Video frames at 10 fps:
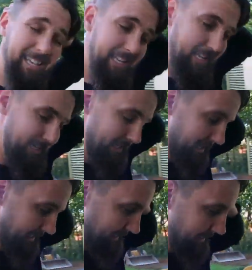it
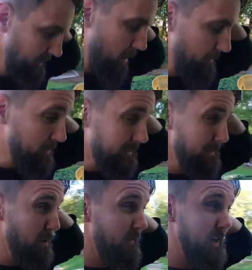is almost
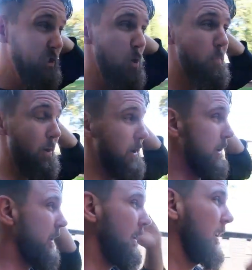the middle of October